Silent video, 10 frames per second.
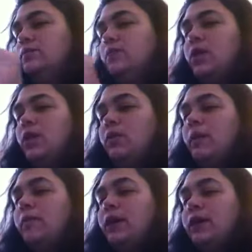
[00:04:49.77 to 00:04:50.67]
You can't
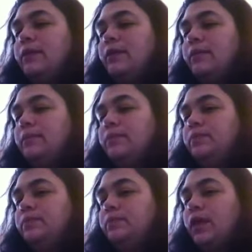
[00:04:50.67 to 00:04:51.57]
remember anything.
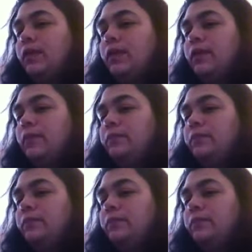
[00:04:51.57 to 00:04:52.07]
Nothing.